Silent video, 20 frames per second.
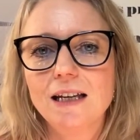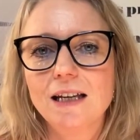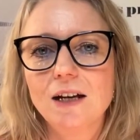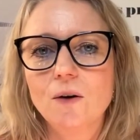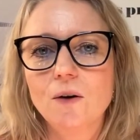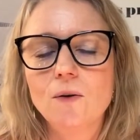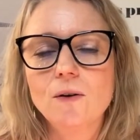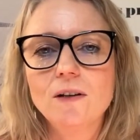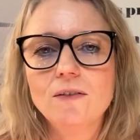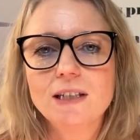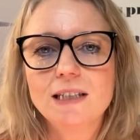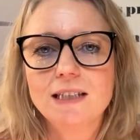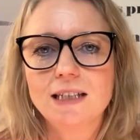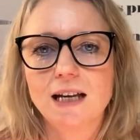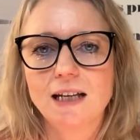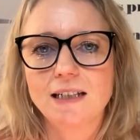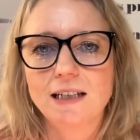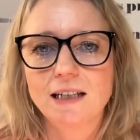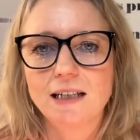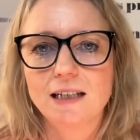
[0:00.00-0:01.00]
all of a
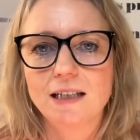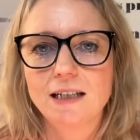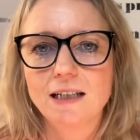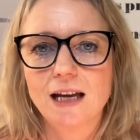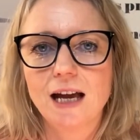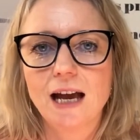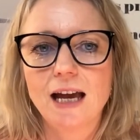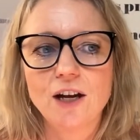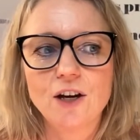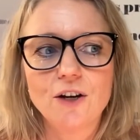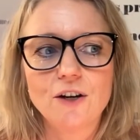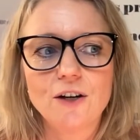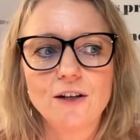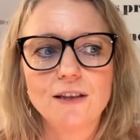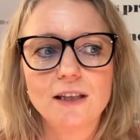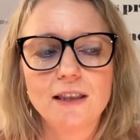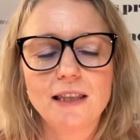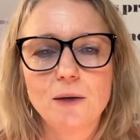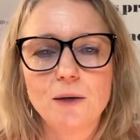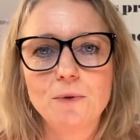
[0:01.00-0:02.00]
sudden, I heard
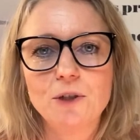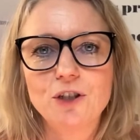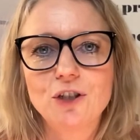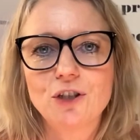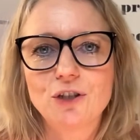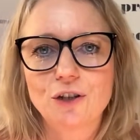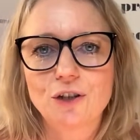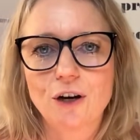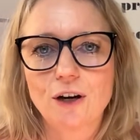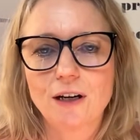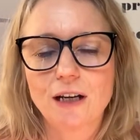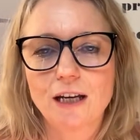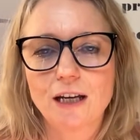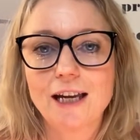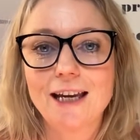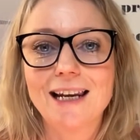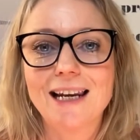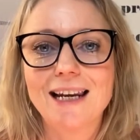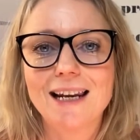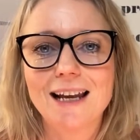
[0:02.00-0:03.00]
that they were starting
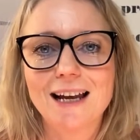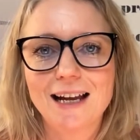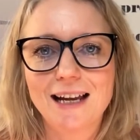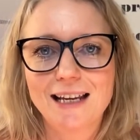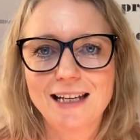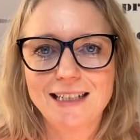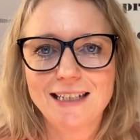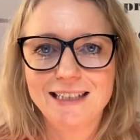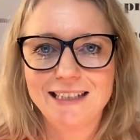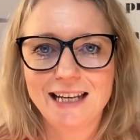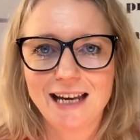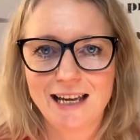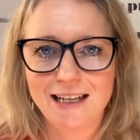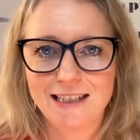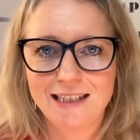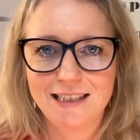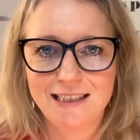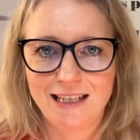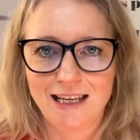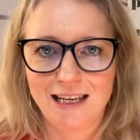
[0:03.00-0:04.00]
a line
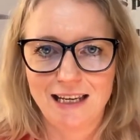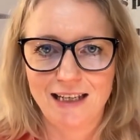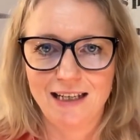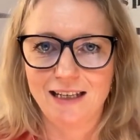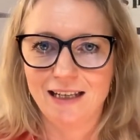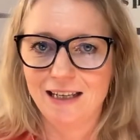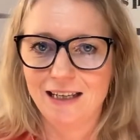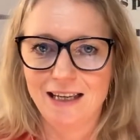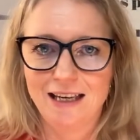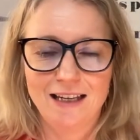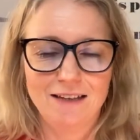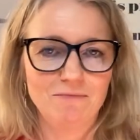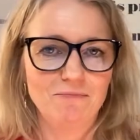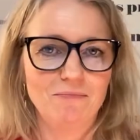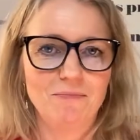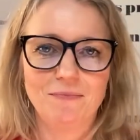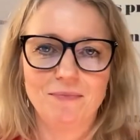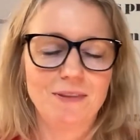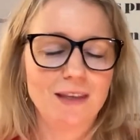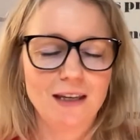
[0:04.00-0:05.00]
dancing
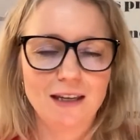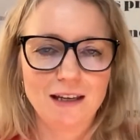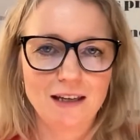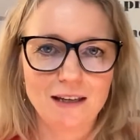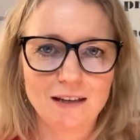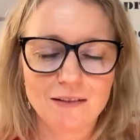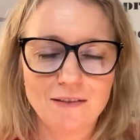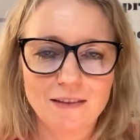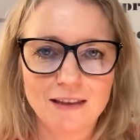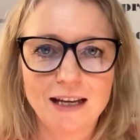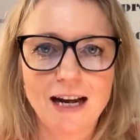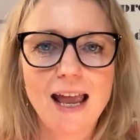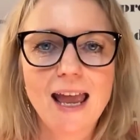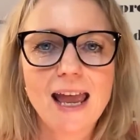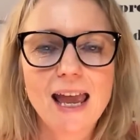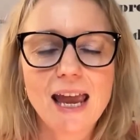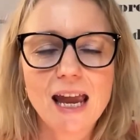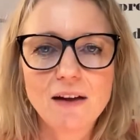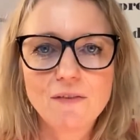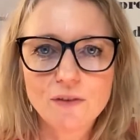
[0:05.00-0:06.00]
thingy that
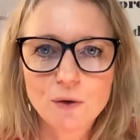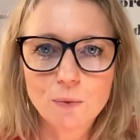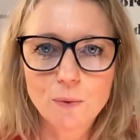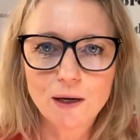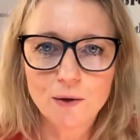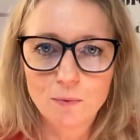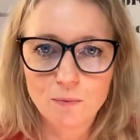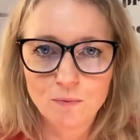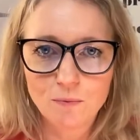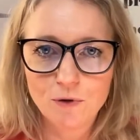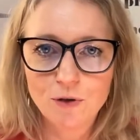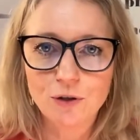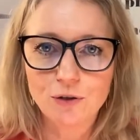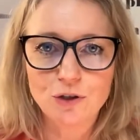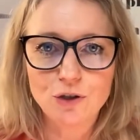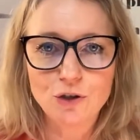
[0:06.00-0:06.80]
everyone could